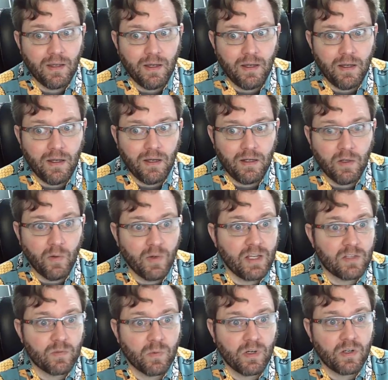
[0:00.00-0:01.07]
no one
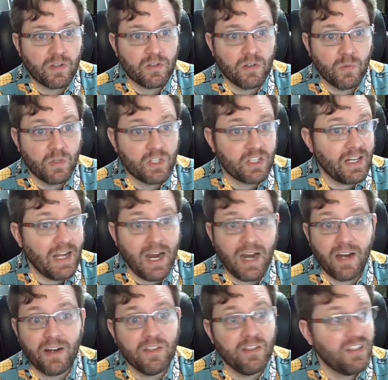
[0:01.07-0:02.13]
has work, so we're just going to
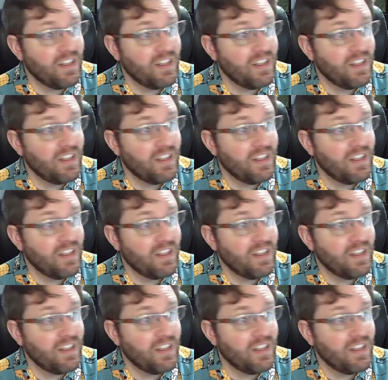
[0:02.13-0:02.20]
hire you and